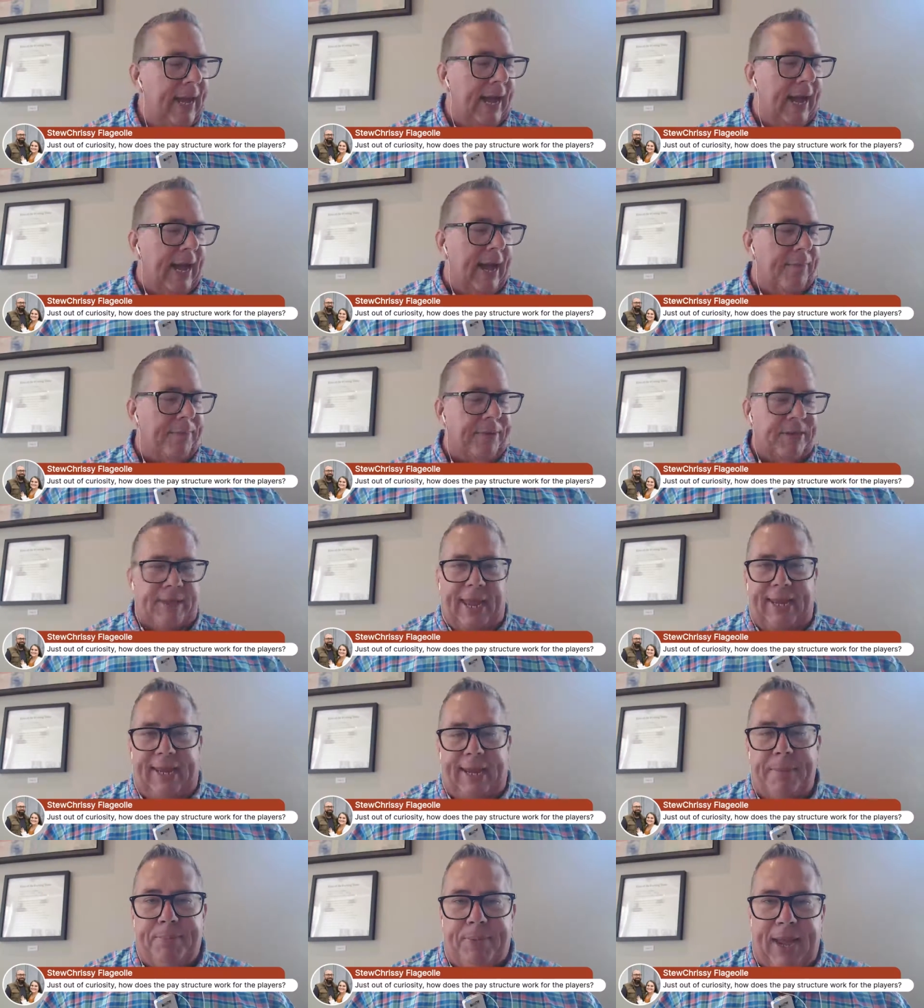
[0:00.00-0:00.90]
But they
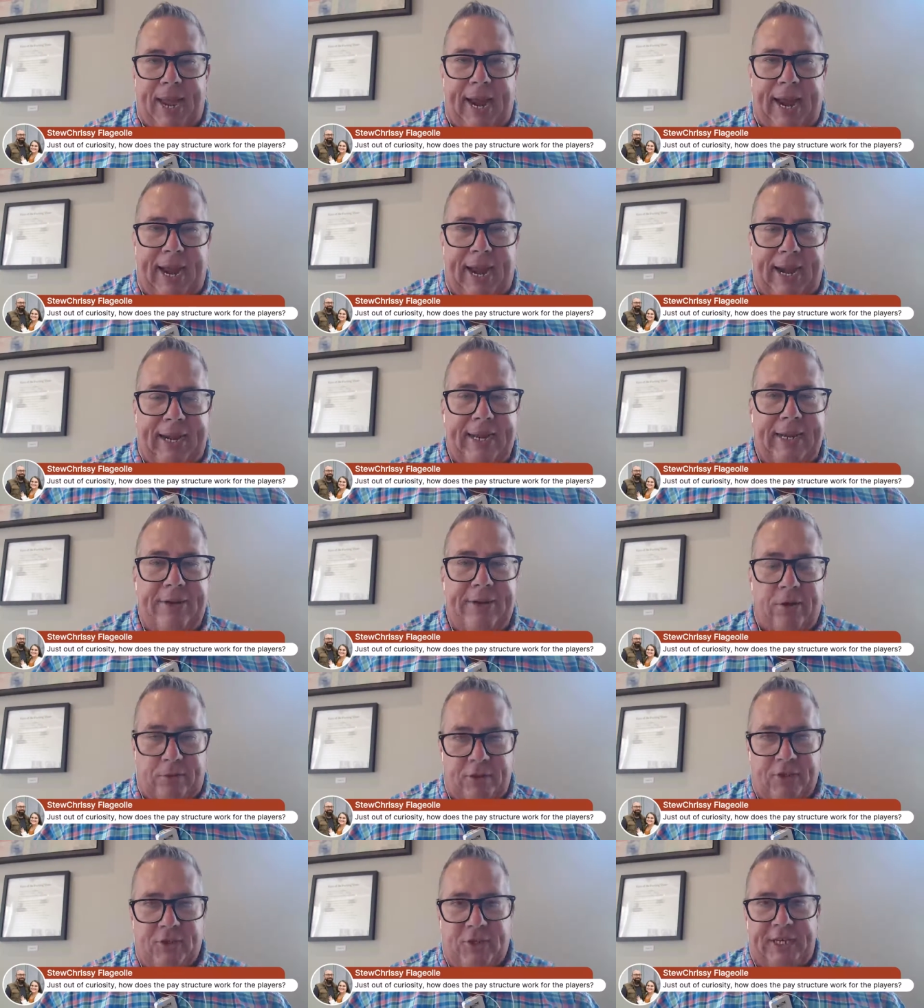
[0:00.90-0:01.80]
get paid
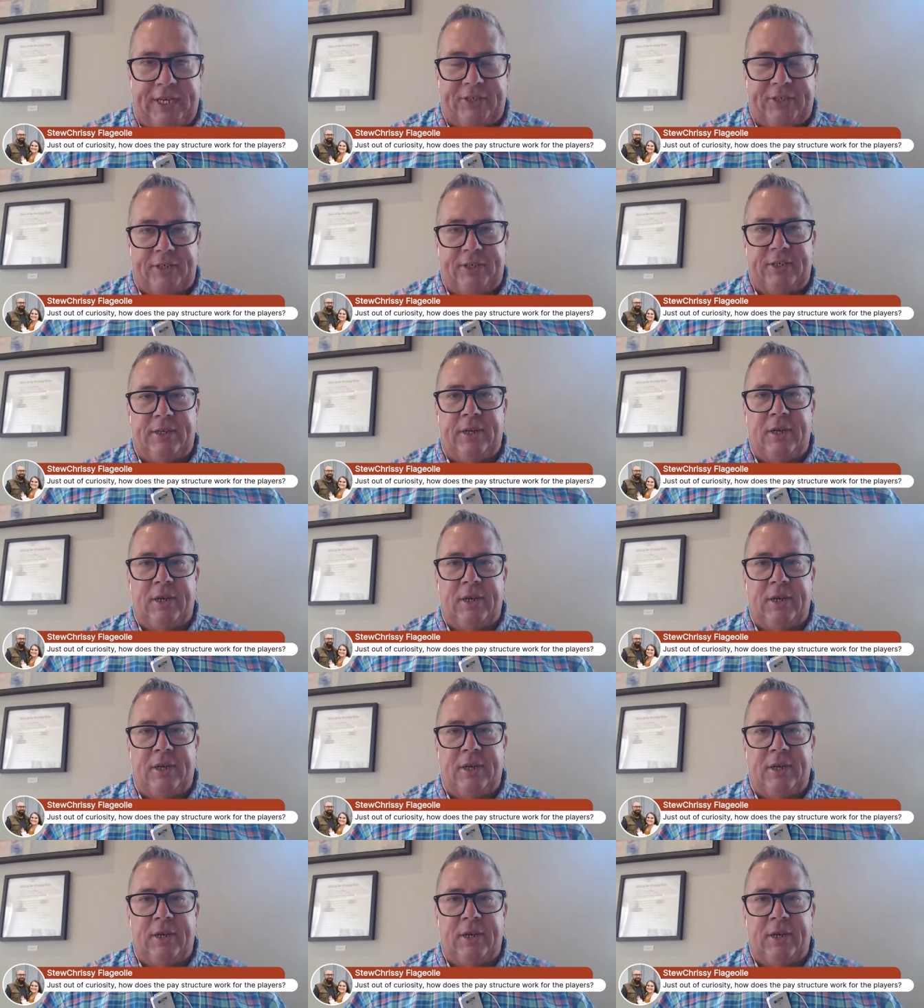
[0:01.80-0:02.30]
during the season.